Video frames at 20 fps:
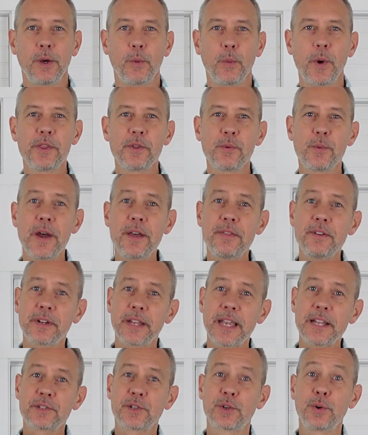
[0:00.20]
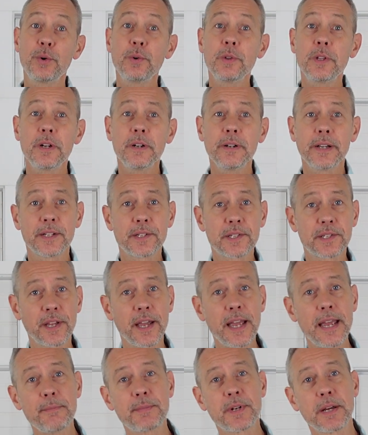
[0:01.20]
When the weather gets cooler, it's
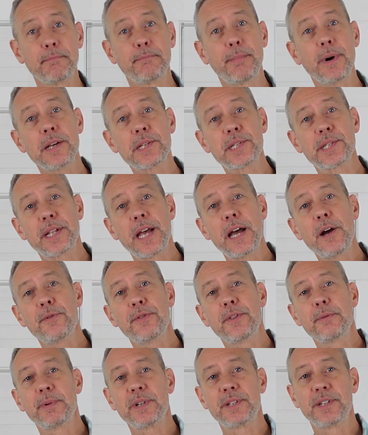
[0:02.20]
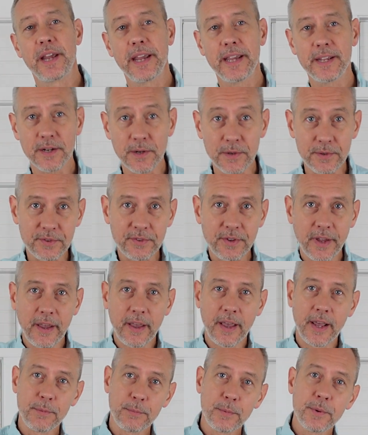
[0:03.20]
time to bust out the potatoes,
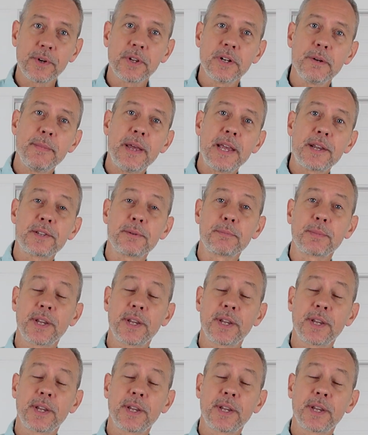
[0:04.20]
and we're gonna make some